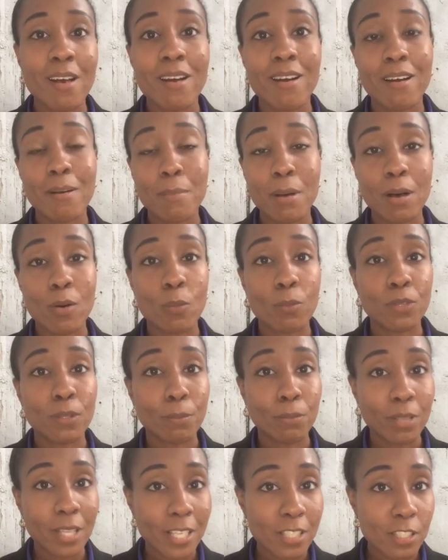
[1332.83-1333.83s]
about the
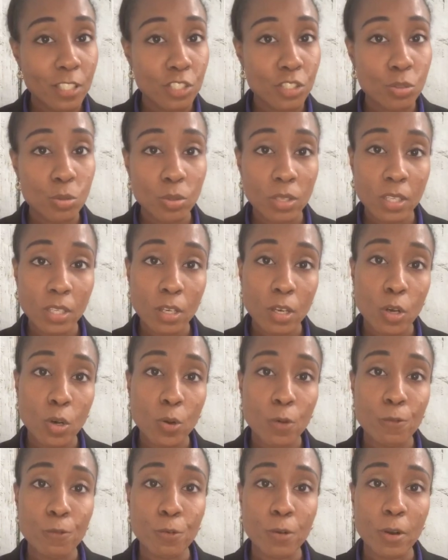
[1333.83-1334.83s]
places you can
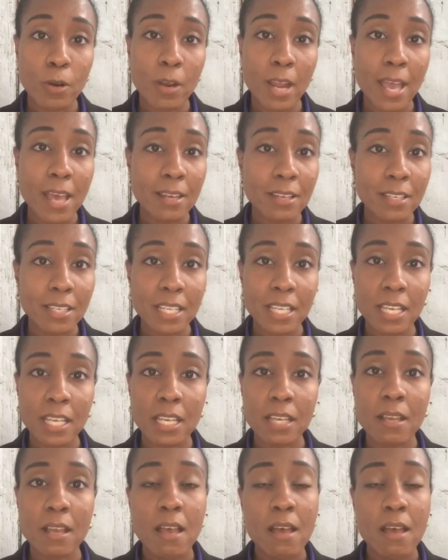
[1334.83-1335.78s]
go for editing,